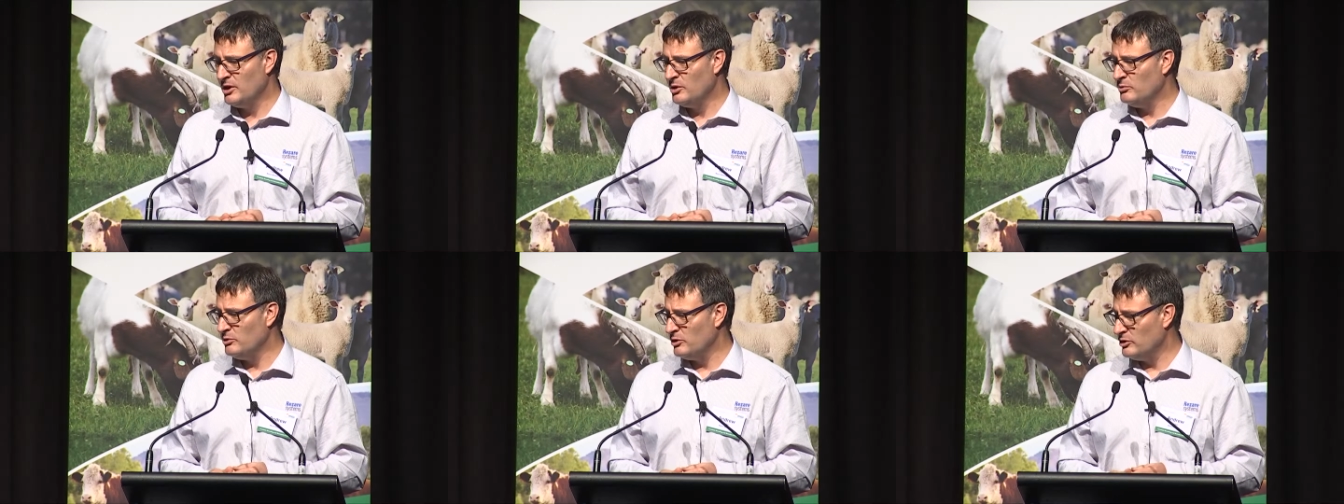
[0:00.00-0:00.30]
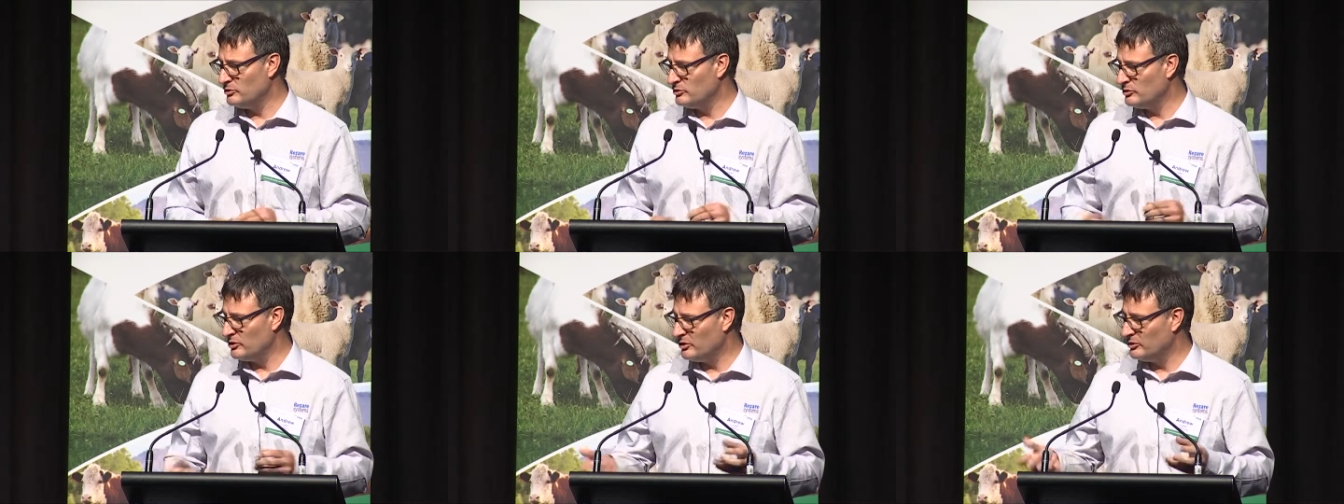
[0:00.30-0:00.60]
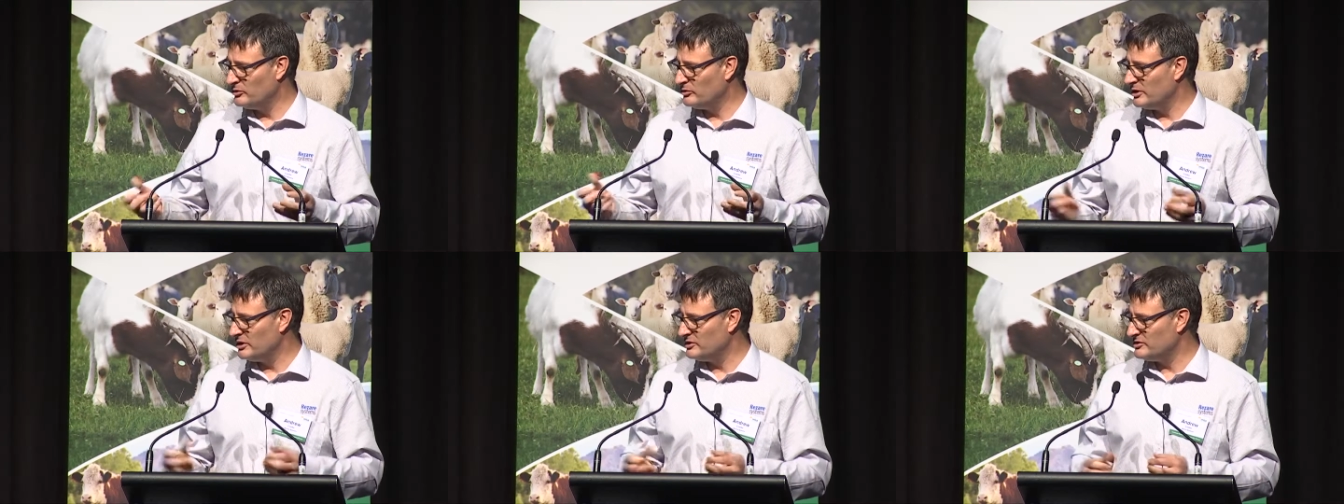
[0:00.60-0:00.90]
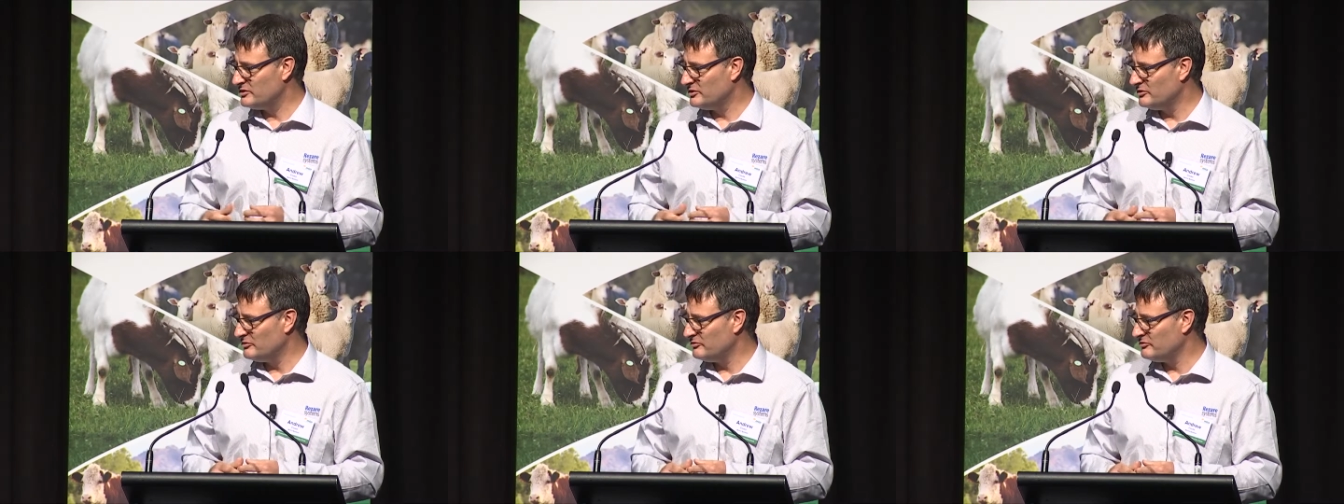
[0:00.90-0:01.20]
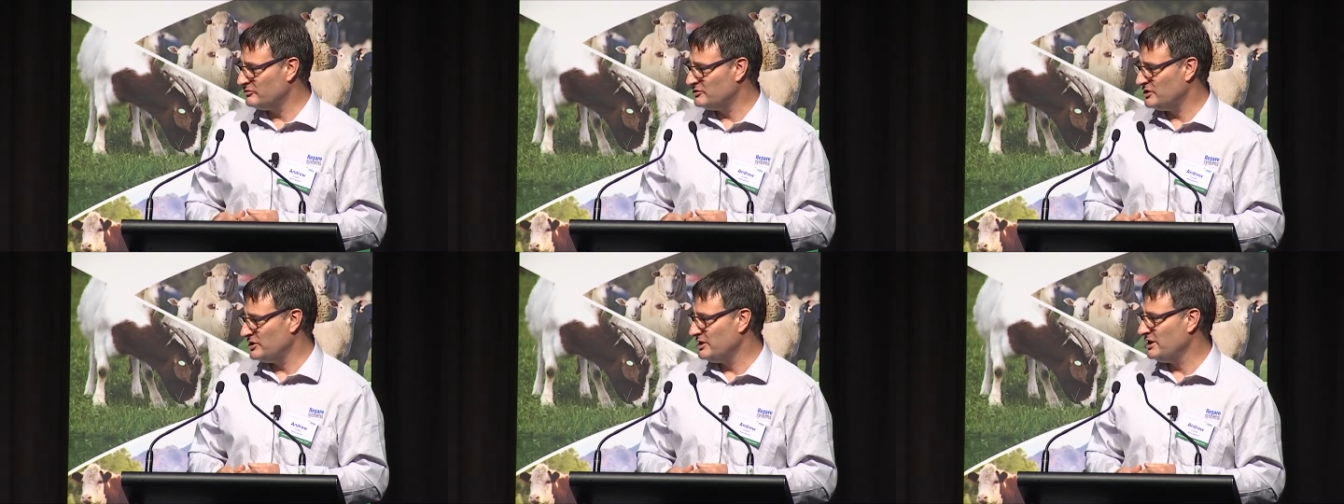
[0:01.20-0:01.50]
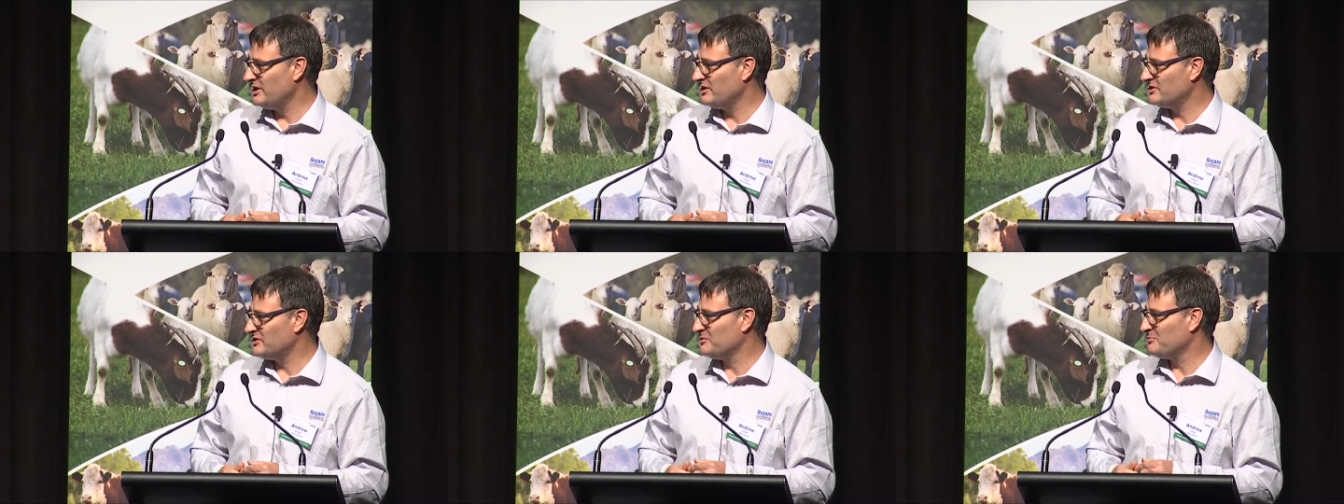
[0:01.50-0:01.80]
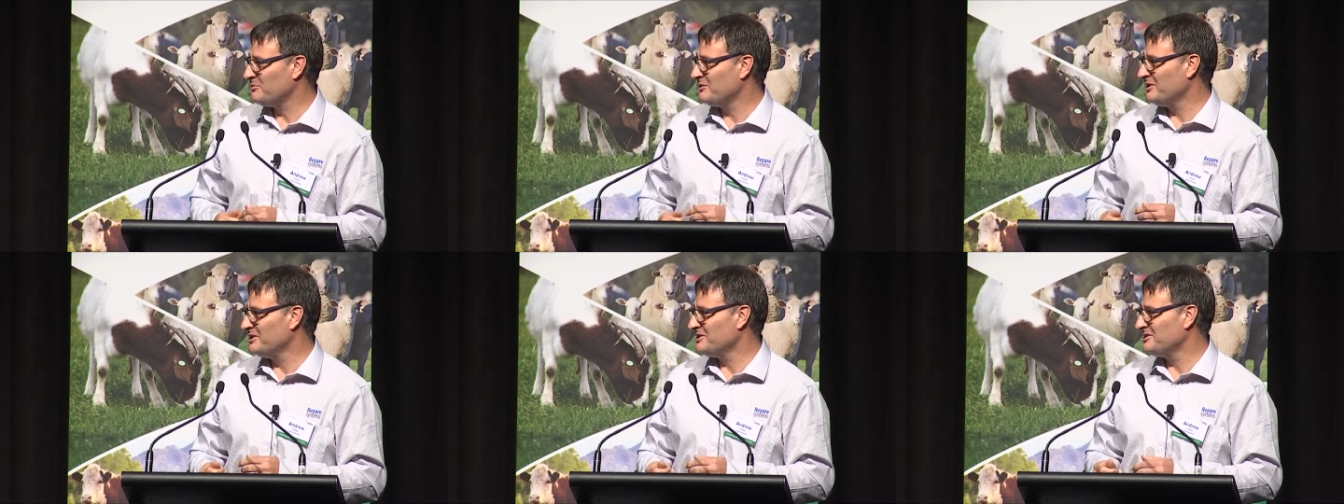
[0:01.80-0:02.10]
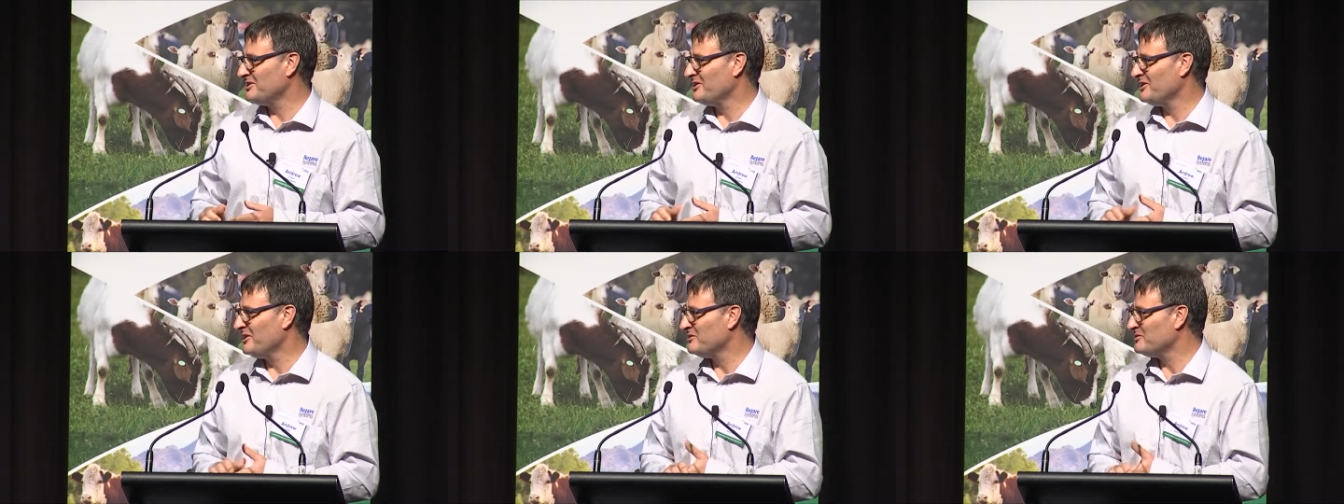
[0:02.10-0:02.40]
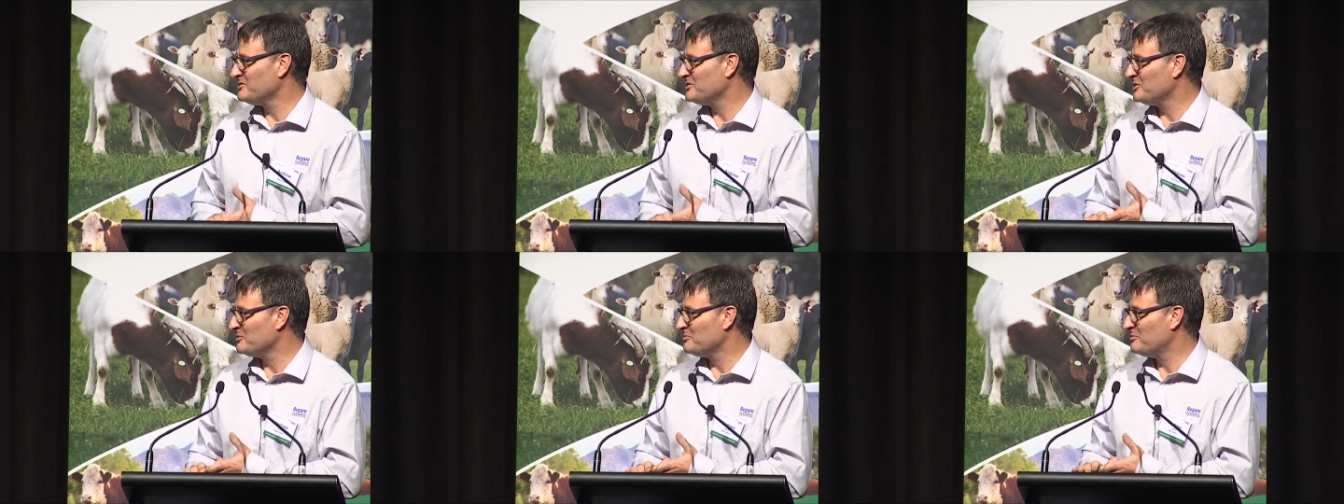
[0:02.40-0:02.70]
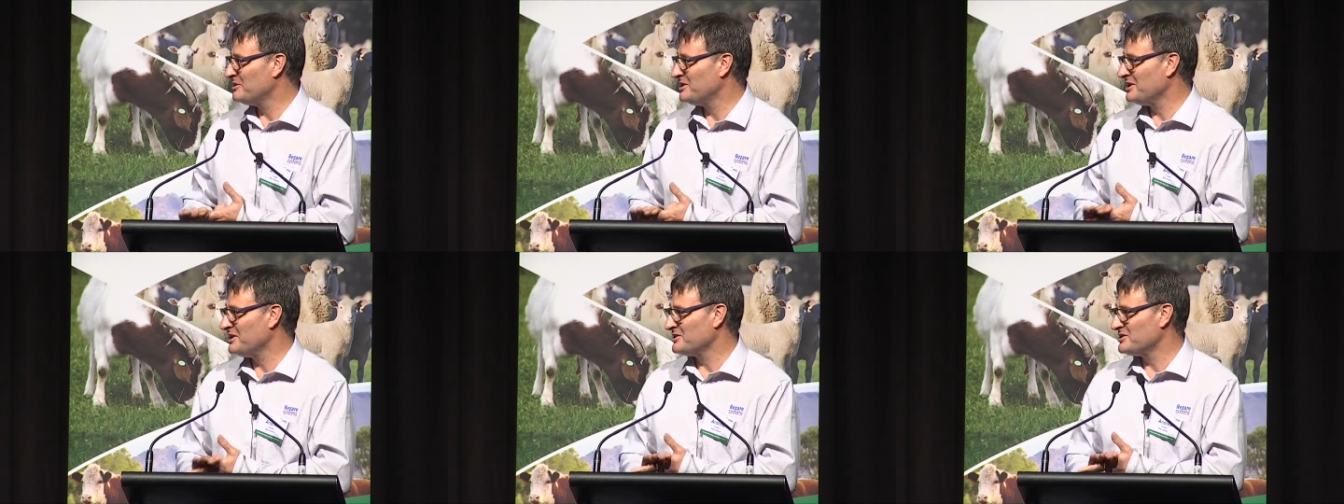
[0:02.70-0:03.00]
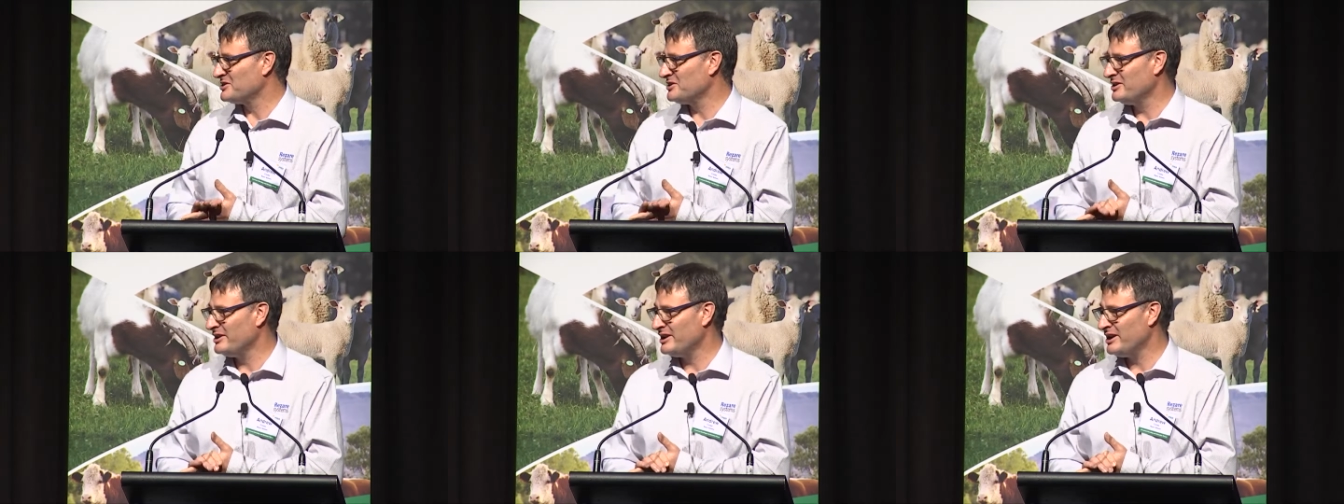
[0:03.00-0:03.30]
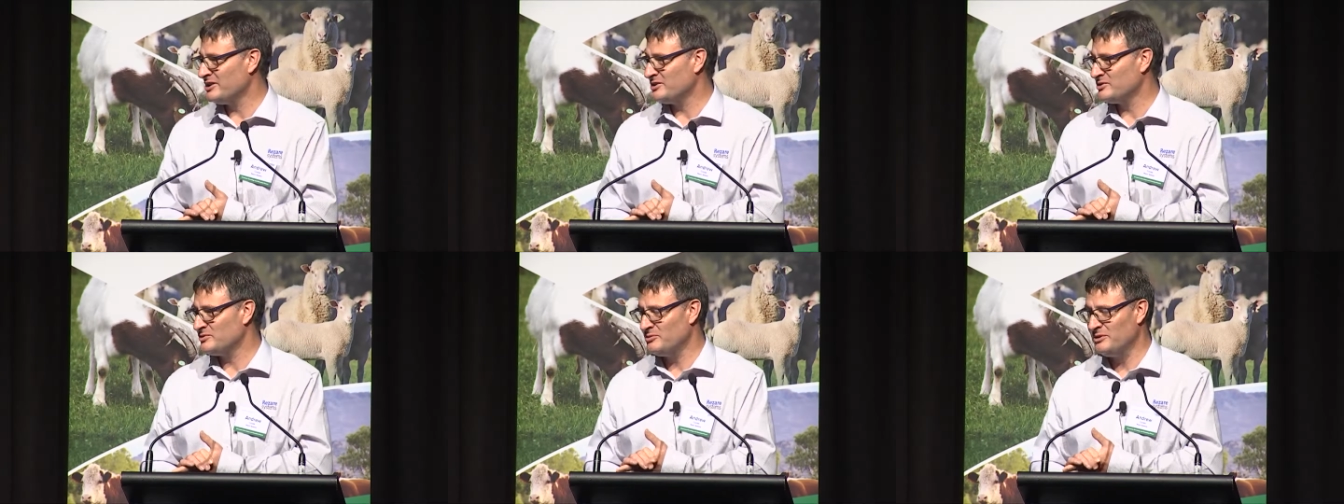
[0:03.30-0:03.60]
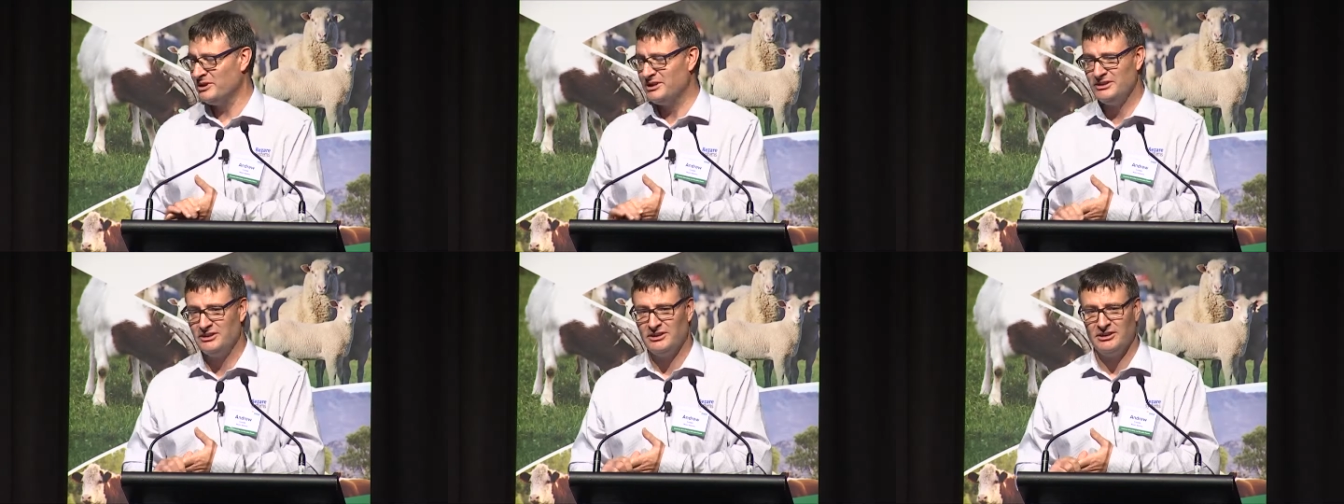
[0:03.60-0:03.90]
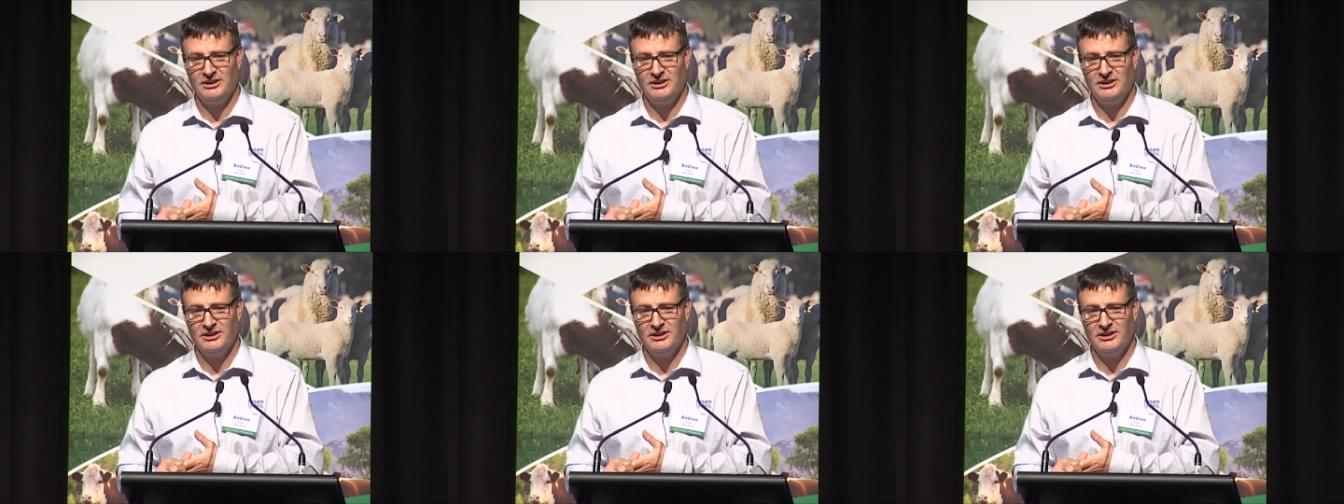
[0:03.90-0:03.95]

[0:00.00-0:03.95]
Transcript: World Congress of Genetics Applied to Livestock Production last week,